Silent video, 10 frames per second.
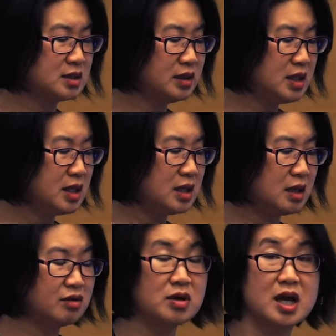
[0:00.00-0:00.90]
leading
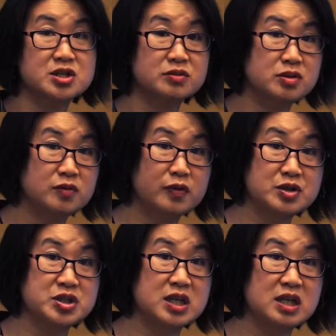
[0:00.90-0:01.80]
international
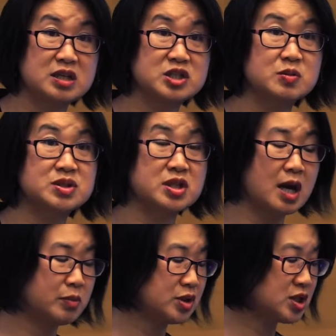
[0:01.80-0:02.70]
universities to
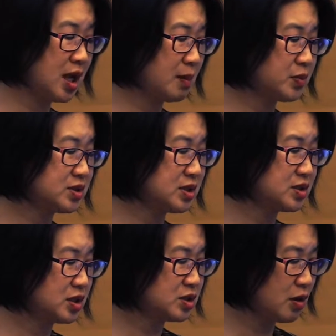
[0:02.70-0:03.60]
establish
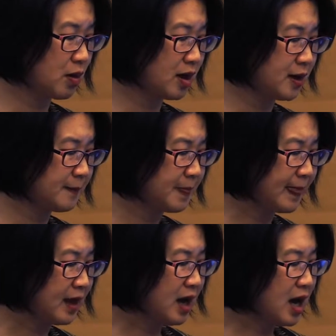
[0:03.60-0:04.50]
campuses in Doha.
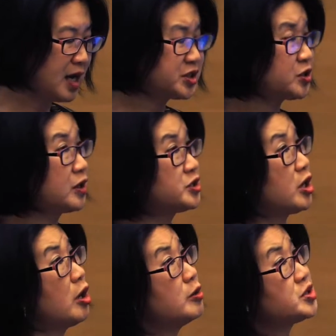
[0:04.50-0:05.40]
It started to
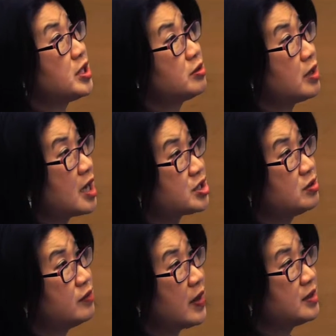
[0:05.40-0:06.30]
host
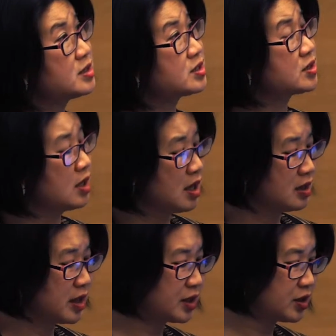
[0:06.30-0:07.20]
international events
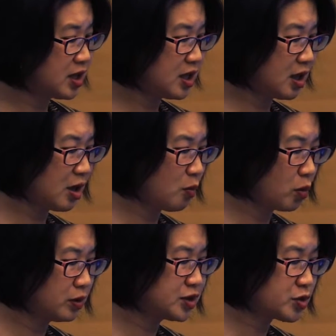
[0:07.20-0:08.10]
like the
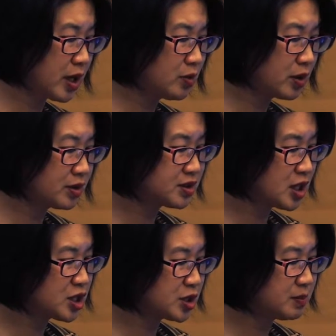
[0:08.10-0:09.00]
World Trade
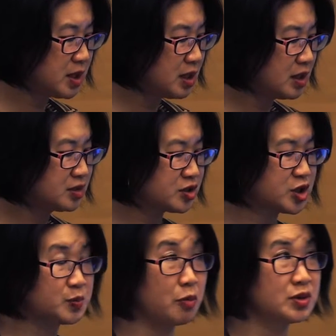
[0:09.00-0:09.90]
Organization meetings to
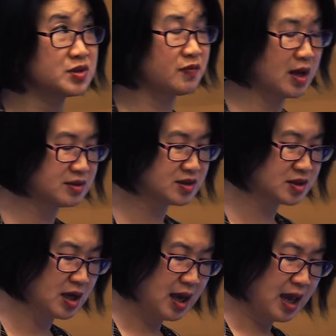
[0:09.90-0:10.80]
sports events.
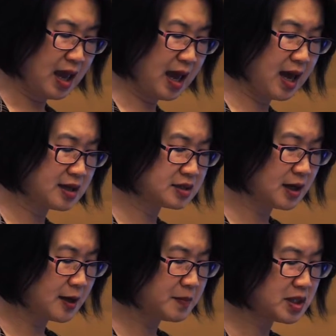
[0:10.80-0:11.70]
And
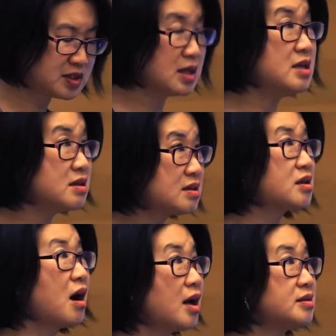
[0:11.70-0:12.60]
it's in this
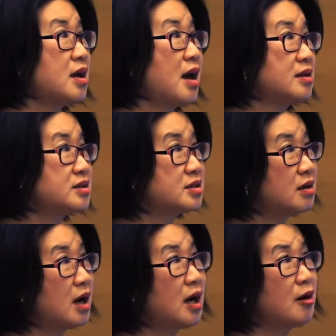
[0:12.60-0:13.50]
context
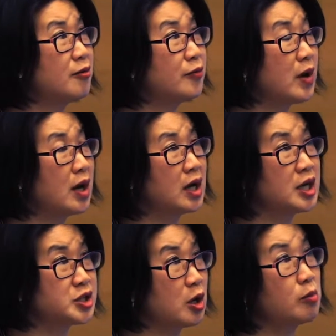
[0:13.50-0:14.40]
of
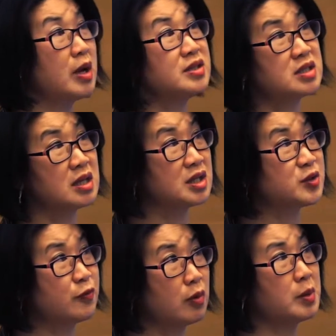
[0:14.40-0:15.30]
Qatar raising its
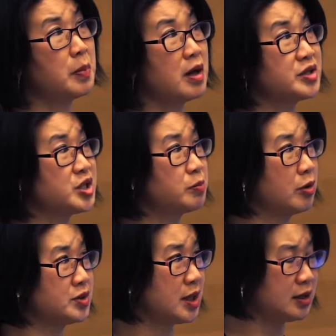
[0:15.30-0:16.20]
foreign policy
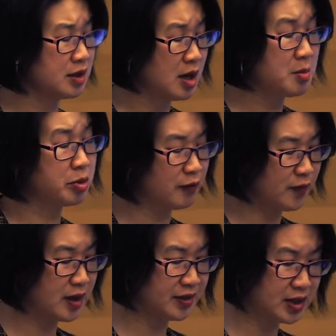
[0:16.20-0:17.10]

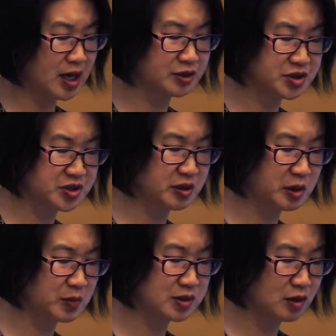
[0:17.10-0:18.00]
profile that Al
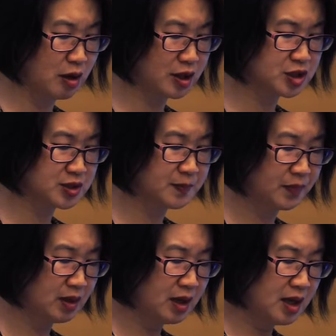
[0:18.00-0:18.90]
Jazeera was launched.
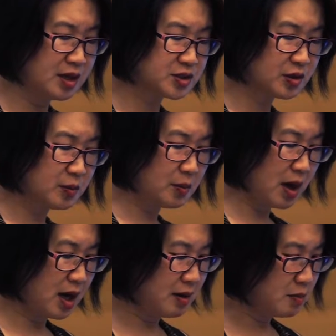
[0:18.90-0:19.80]
So
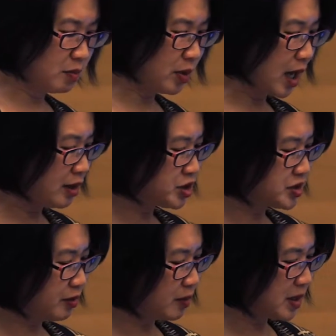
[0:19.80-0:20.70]
when Al
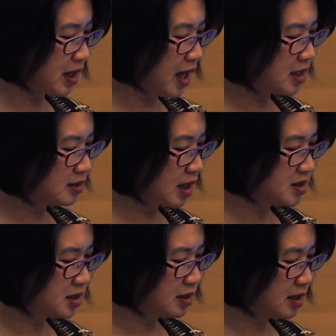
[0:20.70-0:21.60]
Jazeera began in
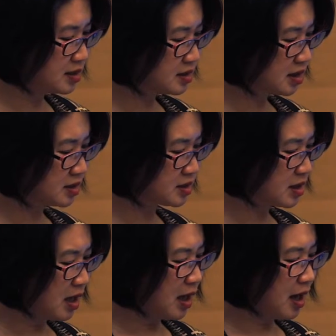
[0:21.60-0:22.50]
1996,
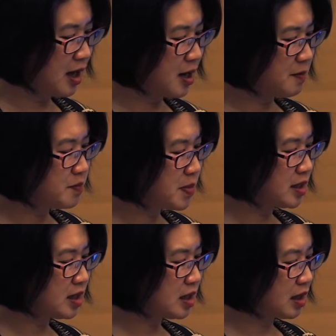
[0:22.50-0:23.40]

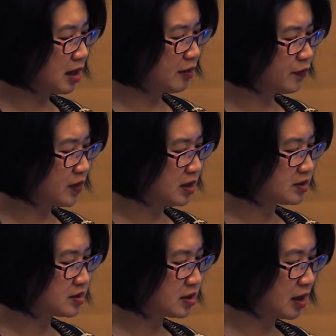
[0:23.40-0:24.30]
many of its